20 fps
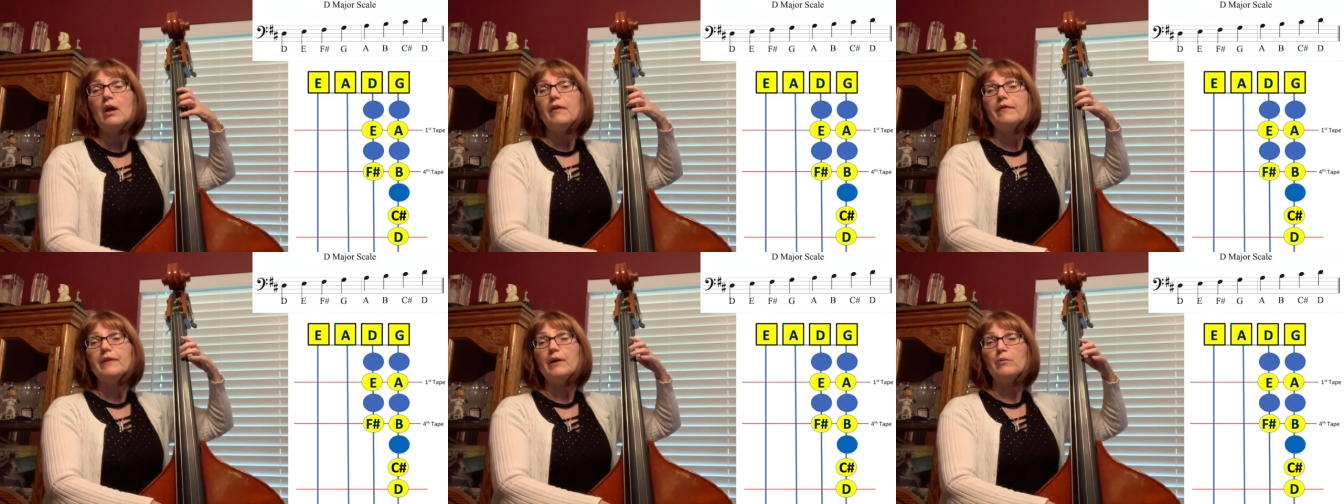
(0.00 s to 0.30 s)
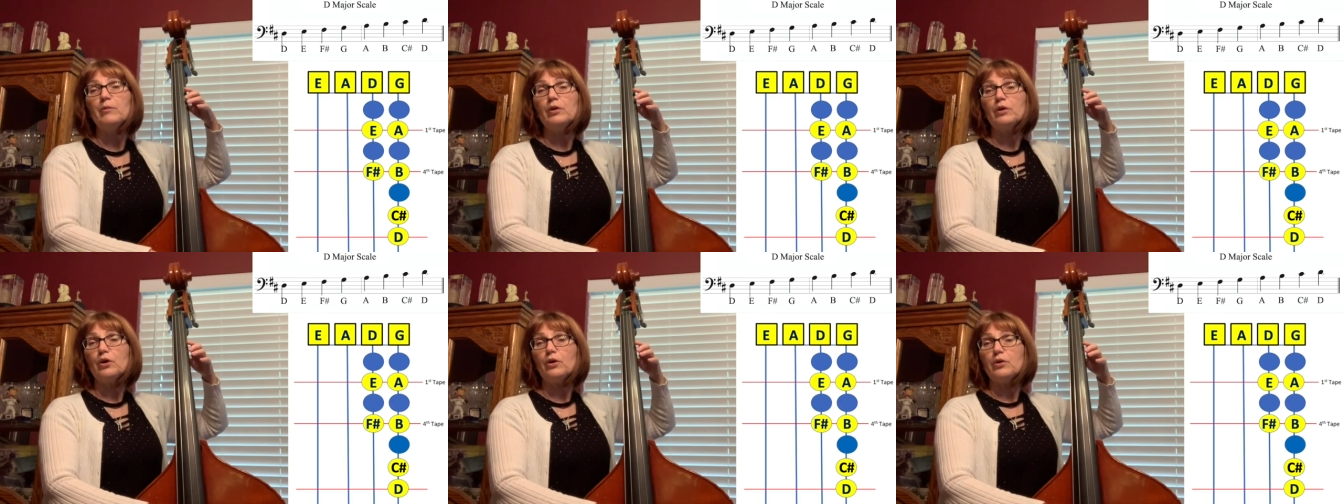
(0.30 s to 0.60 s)

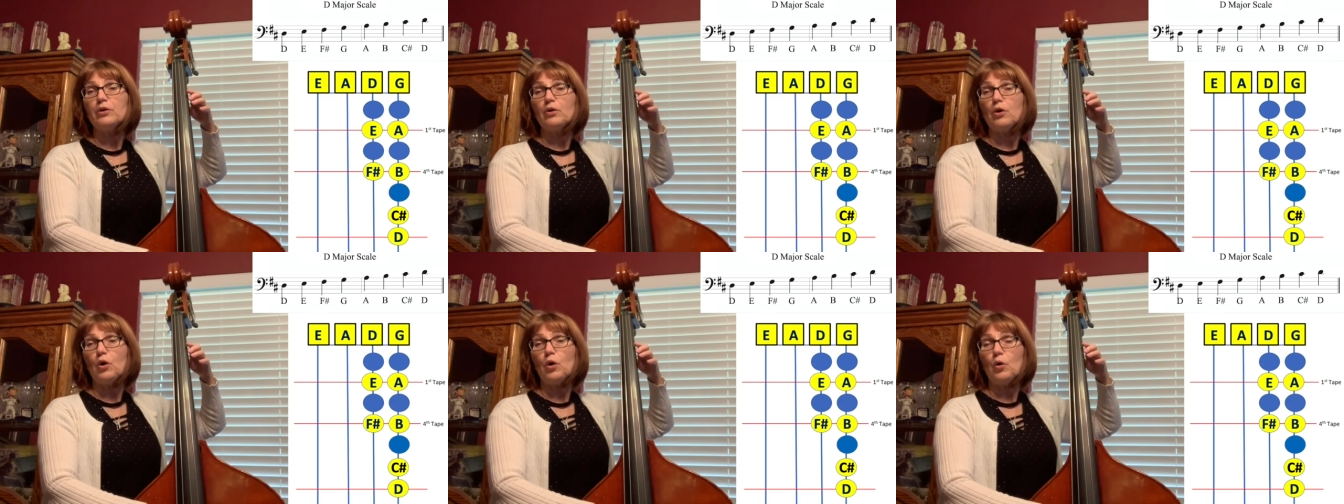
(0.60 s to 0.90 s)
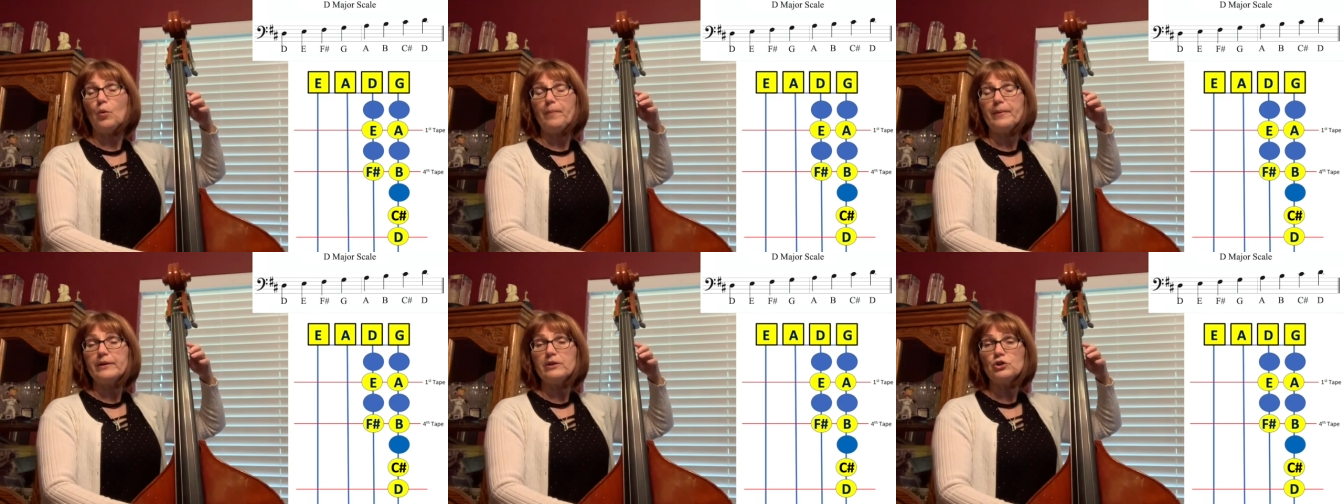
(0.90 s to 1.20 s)
Then we'll go to
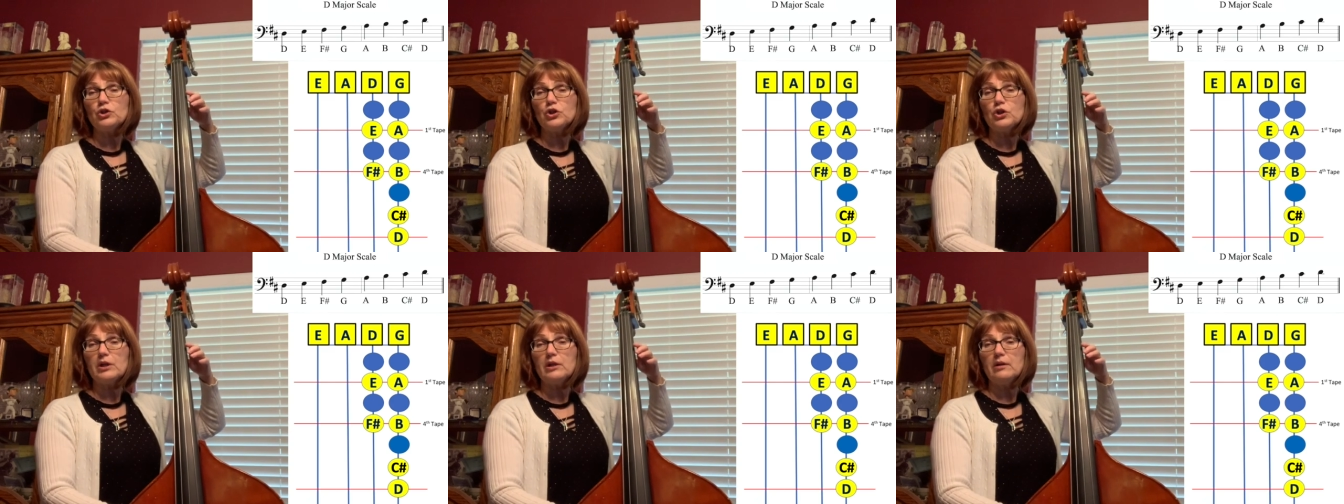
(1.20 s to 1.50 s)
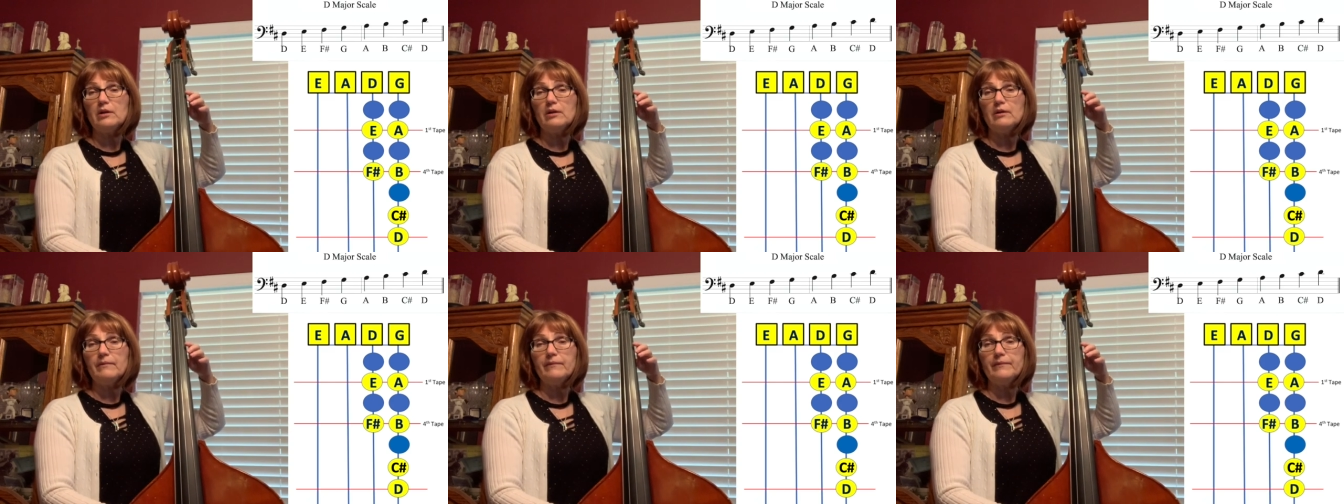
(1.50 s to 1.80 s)
open
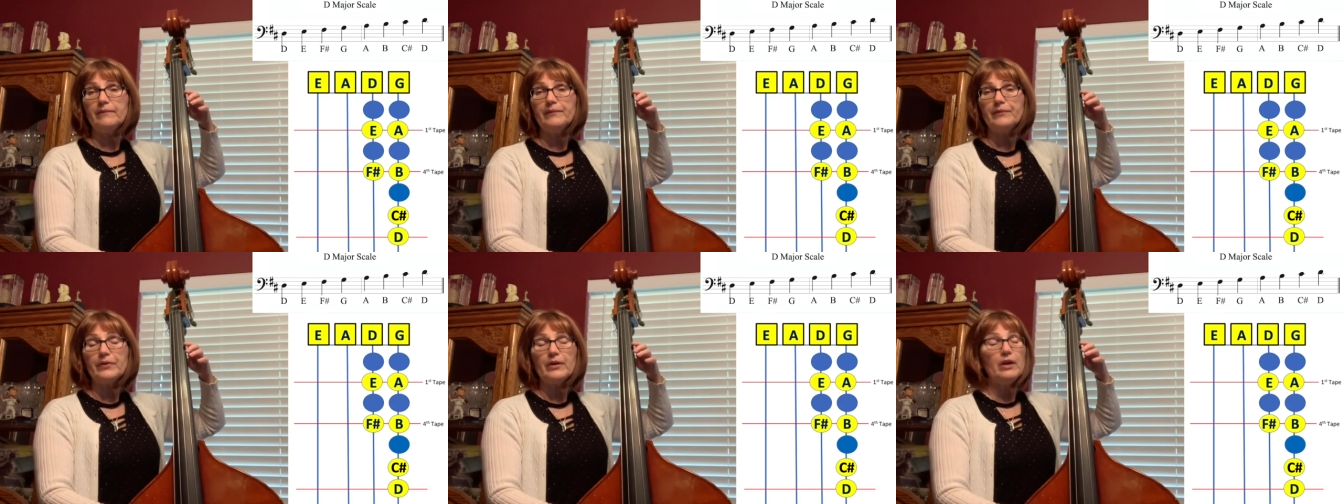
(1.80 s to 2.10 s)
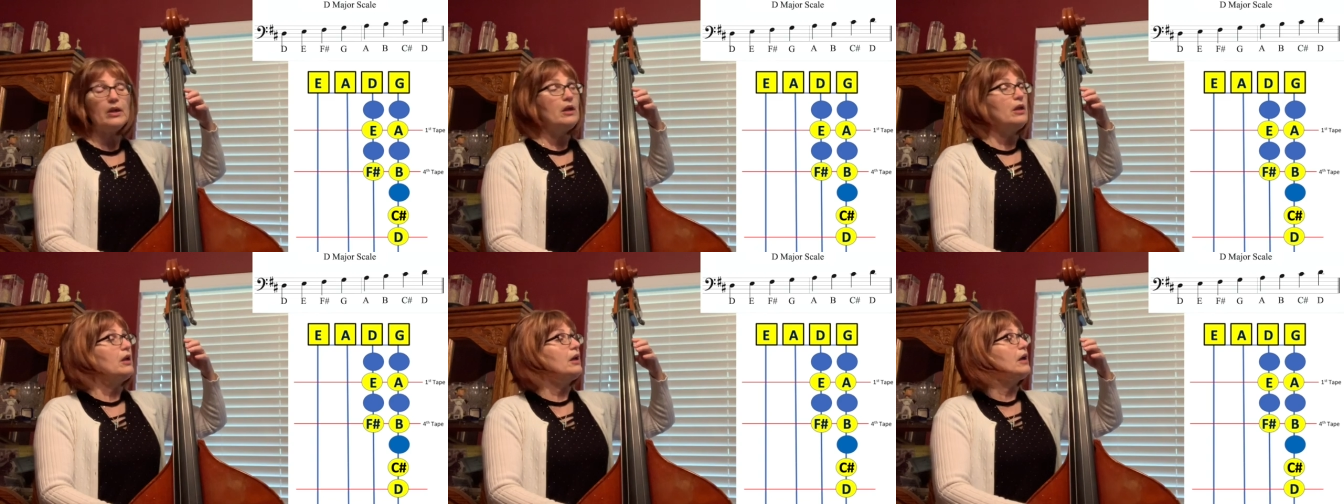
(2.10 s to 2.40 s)
G,
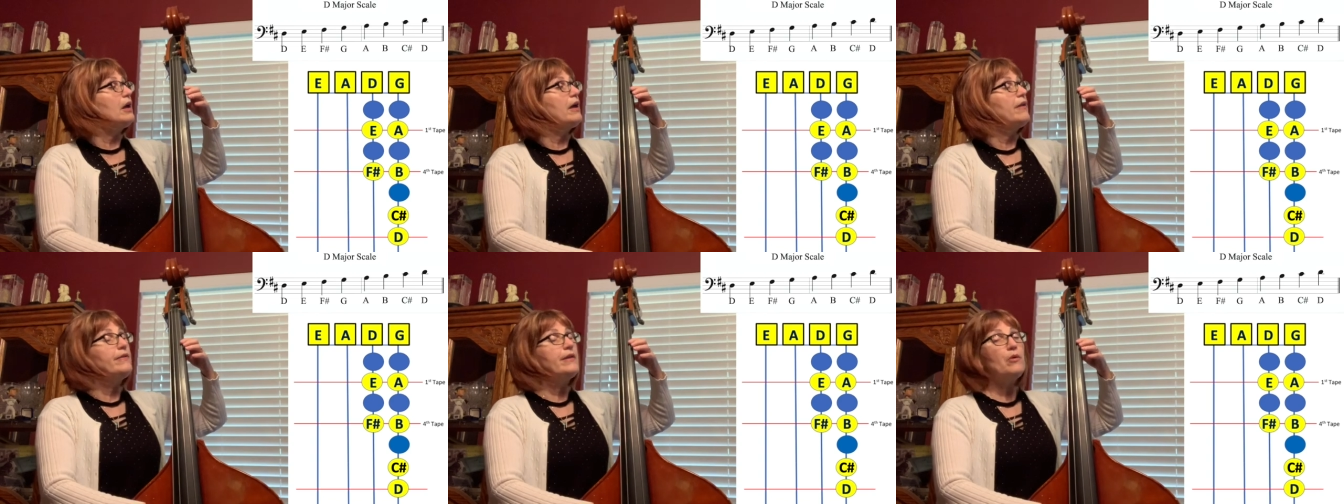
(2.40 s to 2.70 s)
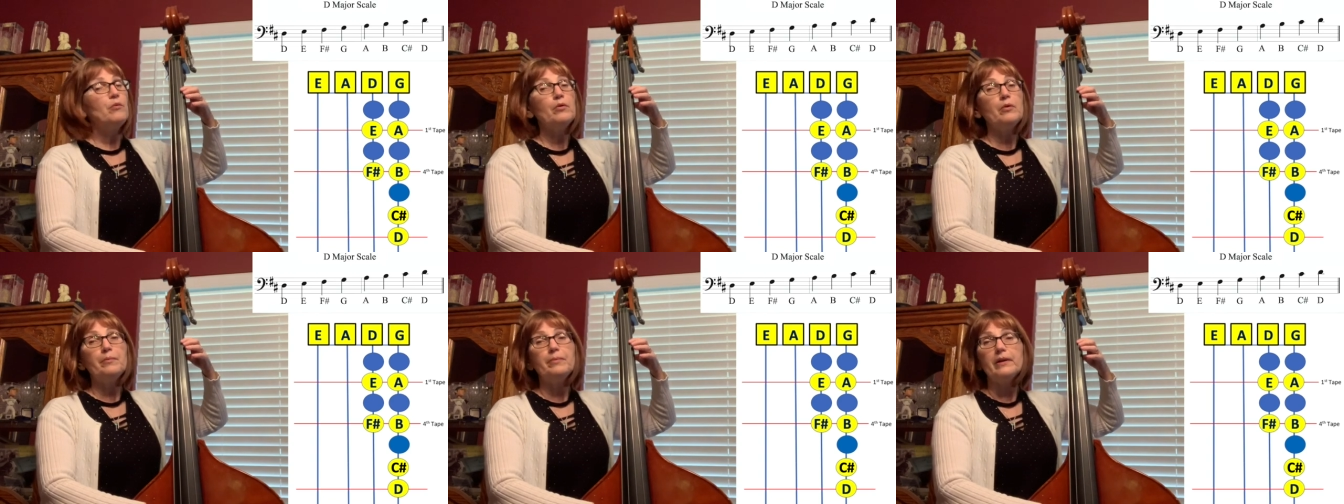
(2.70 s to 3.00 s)
and
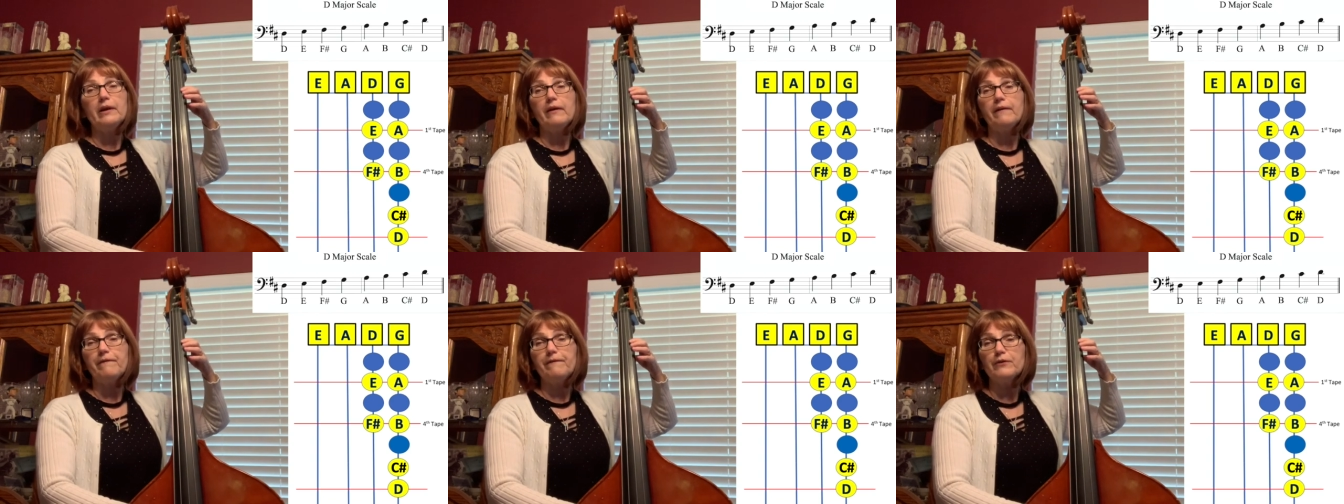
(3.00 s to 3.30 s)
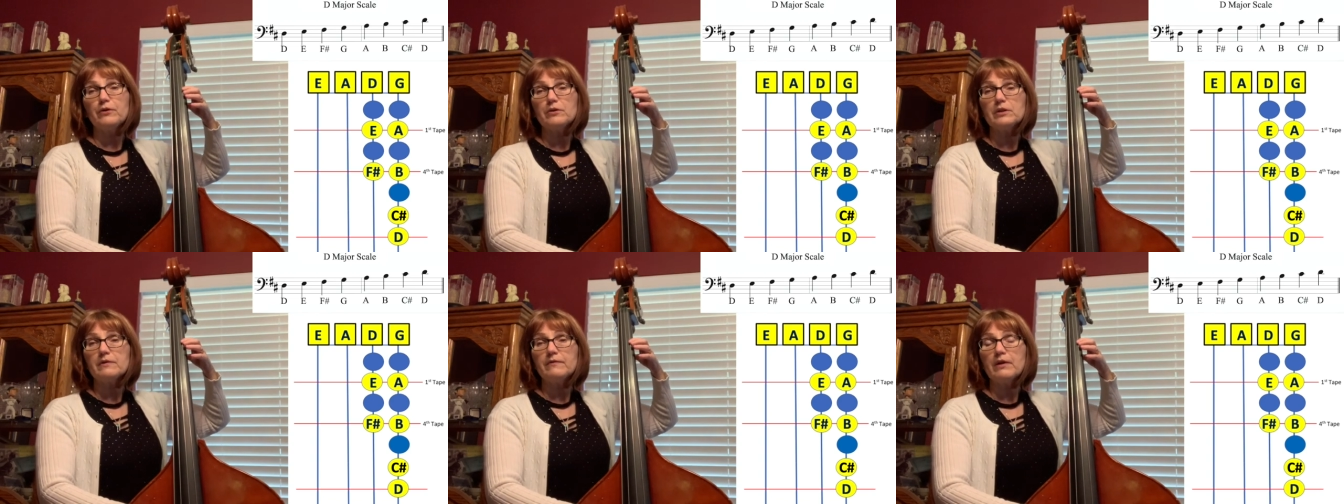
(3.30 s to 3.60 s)
then we'll play
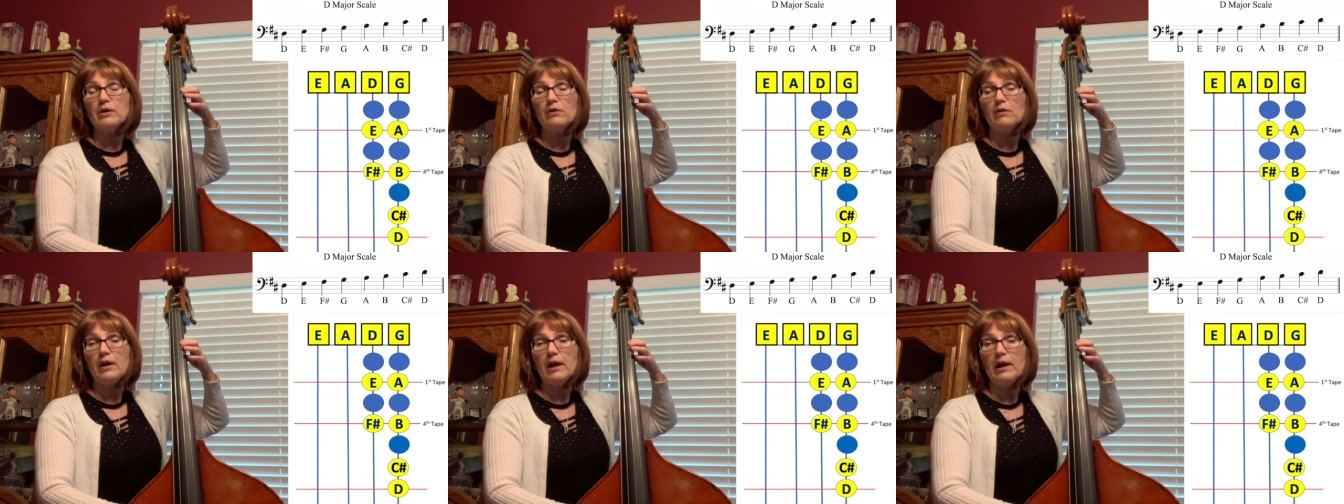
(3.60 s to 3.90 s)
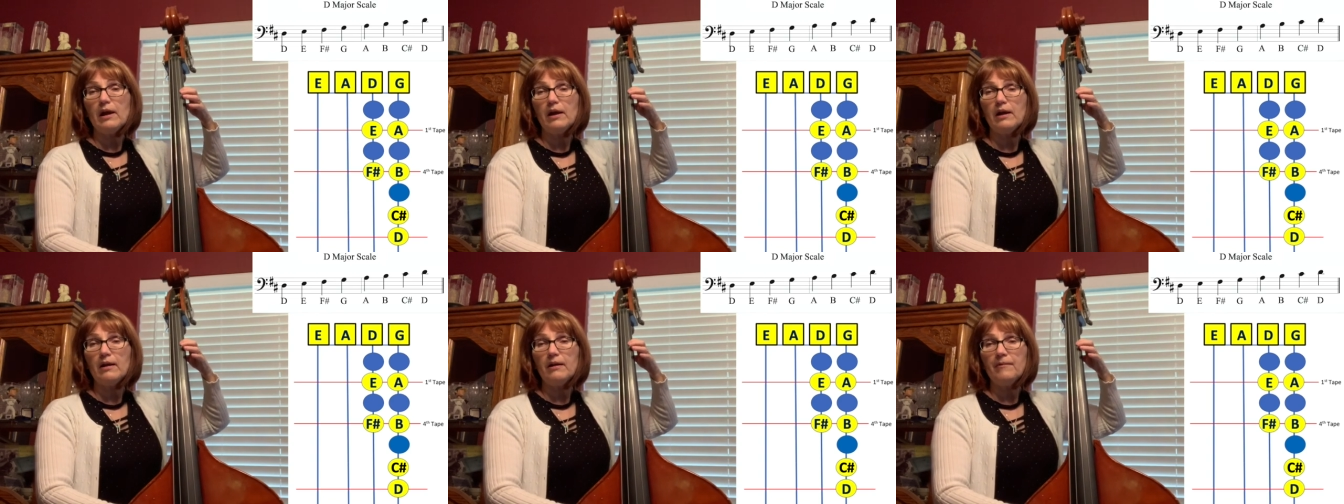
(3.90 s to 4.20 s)
first finger
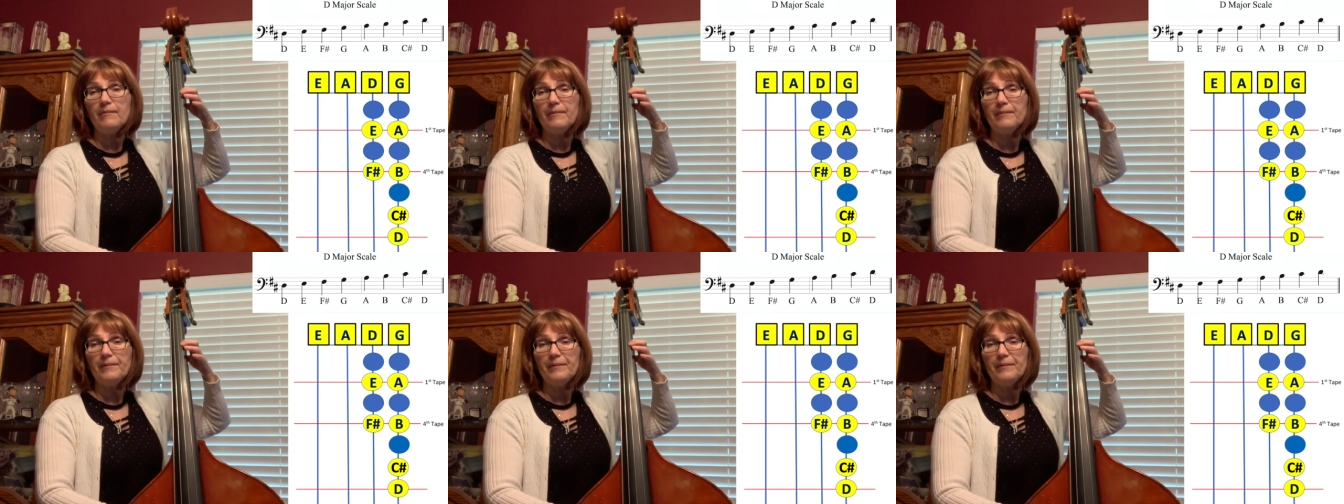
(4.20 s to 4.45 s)
A,